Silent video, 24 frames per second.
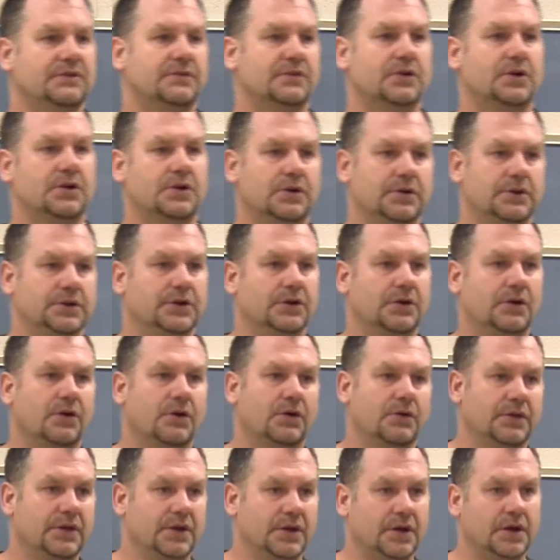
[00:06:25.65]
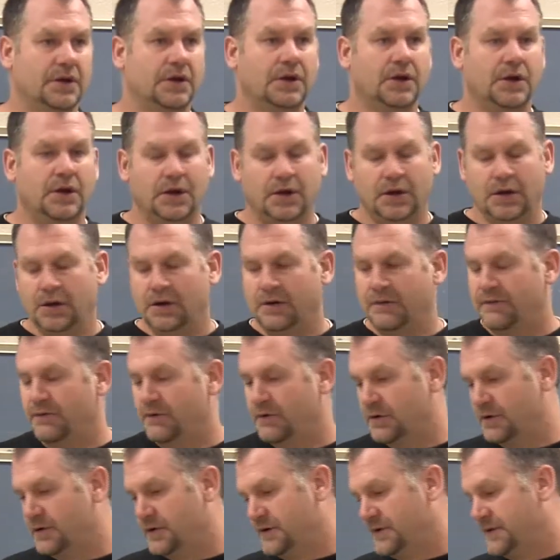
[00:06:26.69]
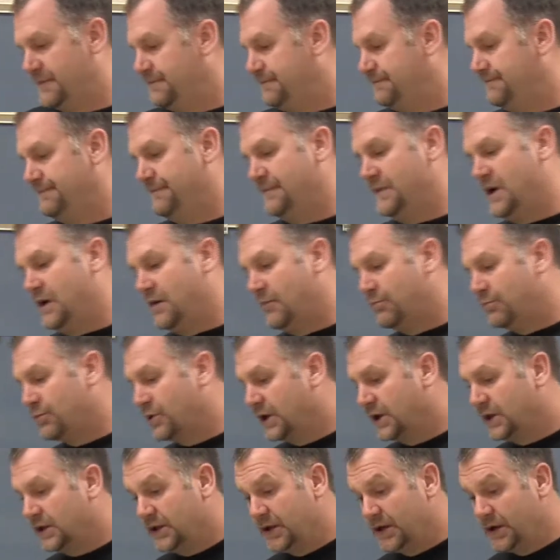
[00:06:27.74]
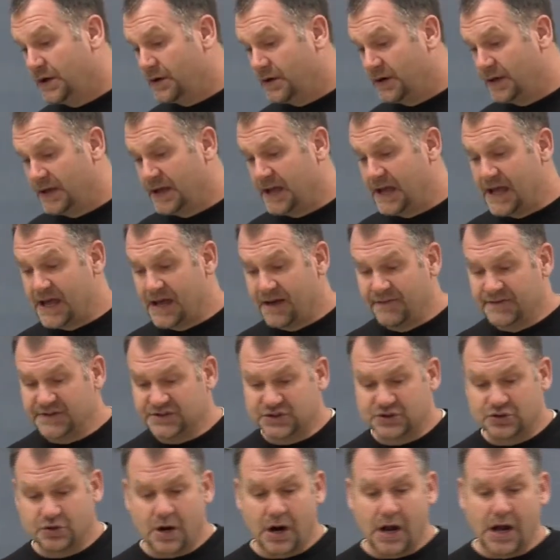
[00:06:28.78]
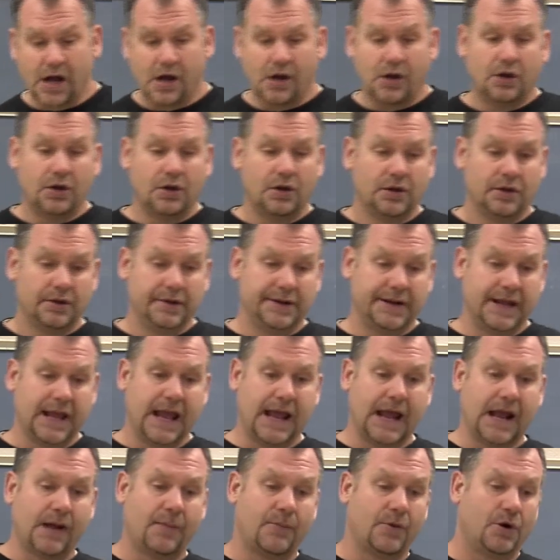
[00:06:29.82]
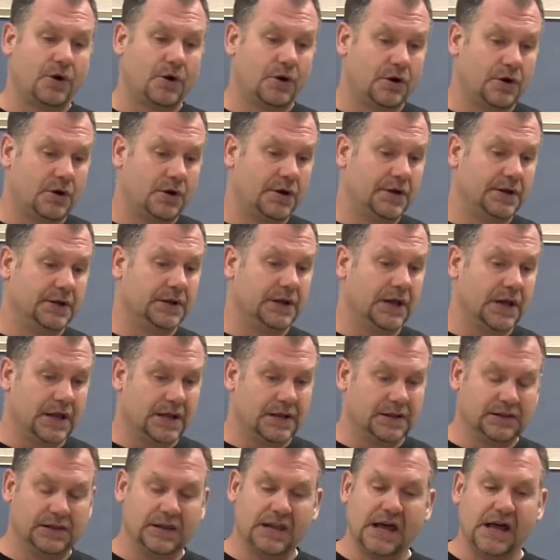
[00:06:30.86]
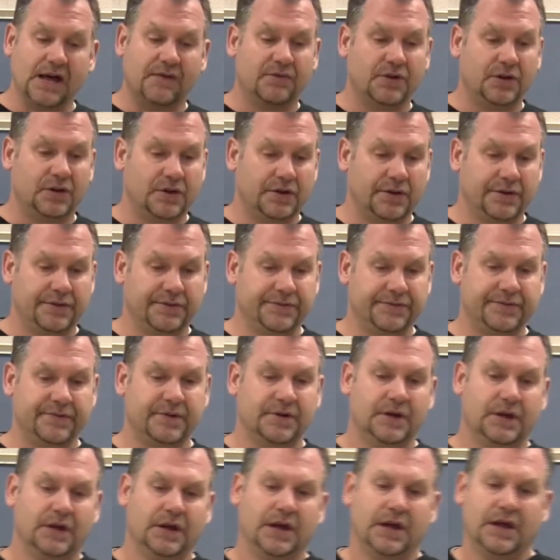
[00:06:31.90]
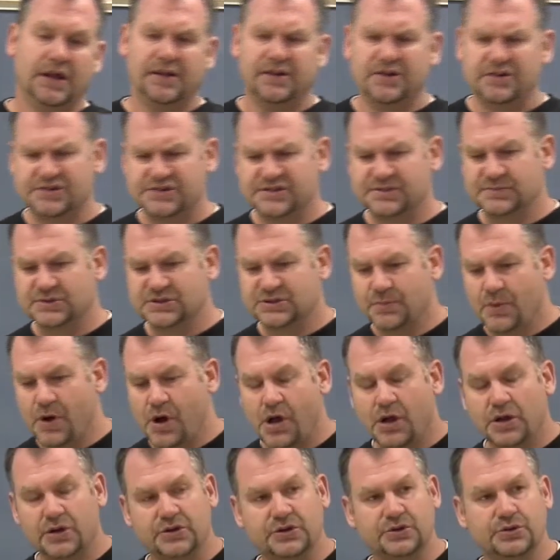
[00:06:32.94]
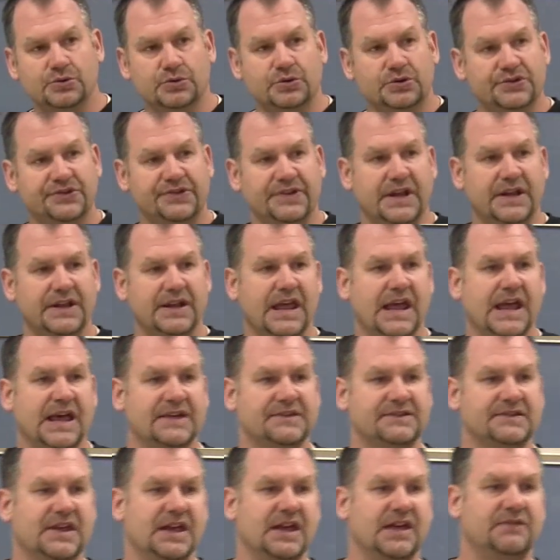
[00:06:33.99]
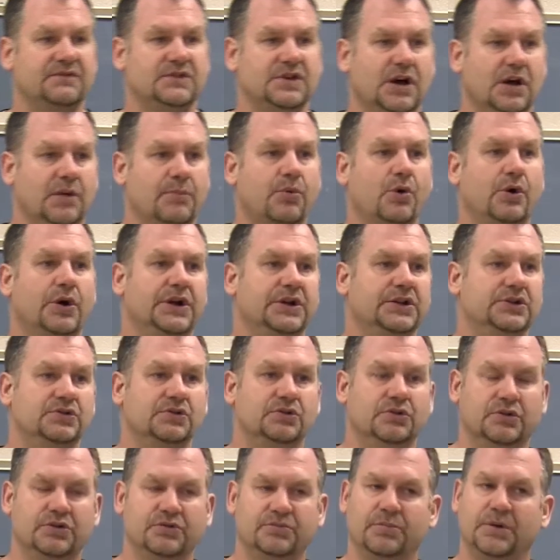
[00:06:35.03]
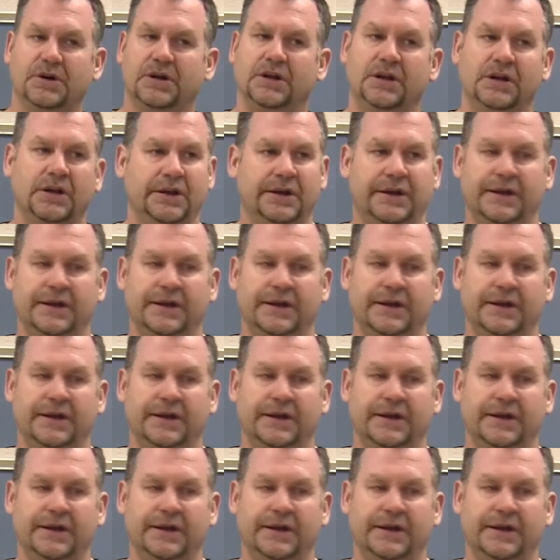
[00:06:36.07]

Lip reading: for for a bricklayer to have his trowel and hammer and levels. And there's some smaller tools that he has to have, tuck pointing tools, but